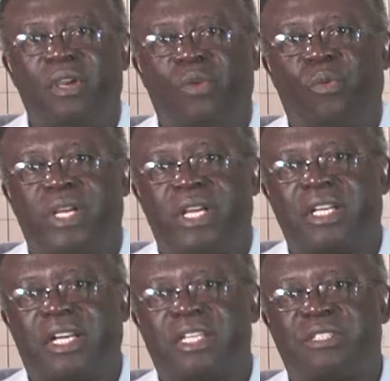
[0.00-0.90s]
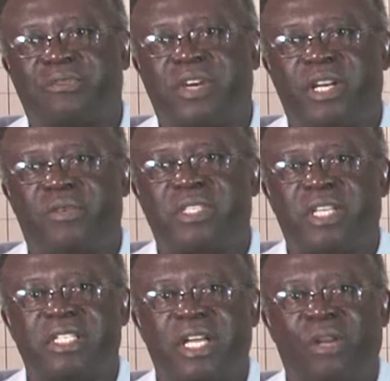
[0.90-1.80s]
We then classified
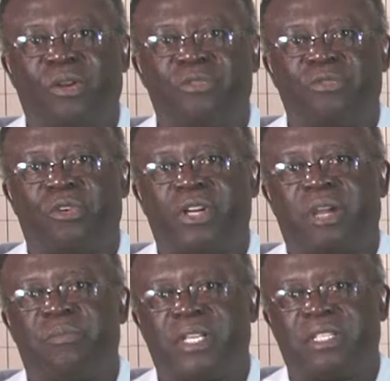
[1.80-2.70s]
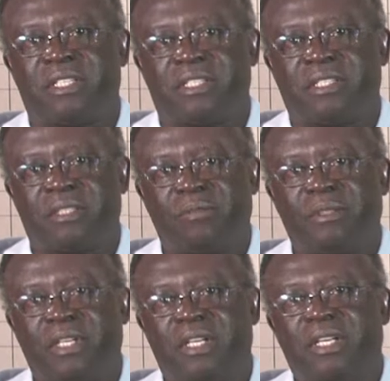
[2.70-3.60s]
research along 4 dimensions,
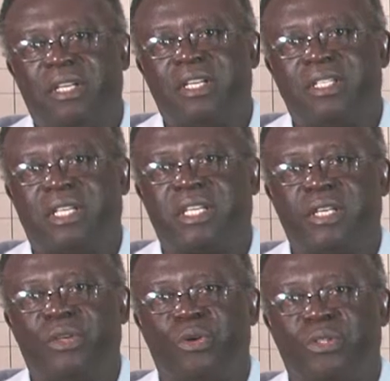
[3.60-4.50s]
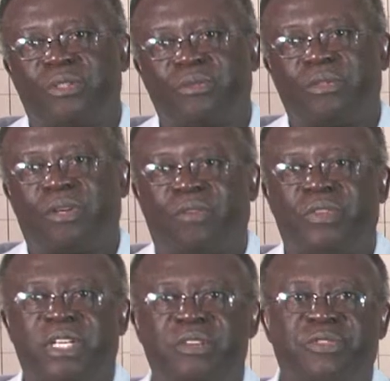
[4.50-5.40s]
taking note of
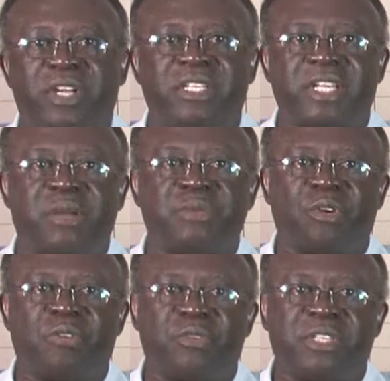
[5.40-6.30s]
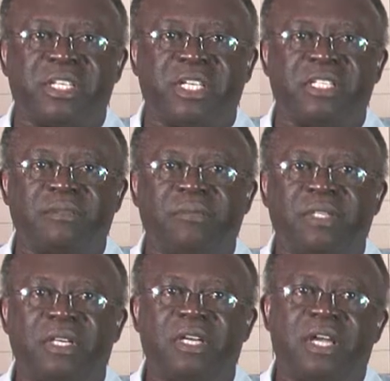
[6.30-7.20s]
the different types of research
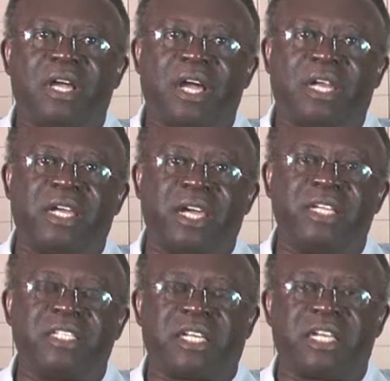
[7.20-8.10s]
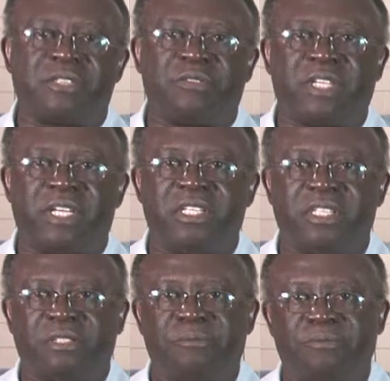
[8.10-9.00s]
under each classification.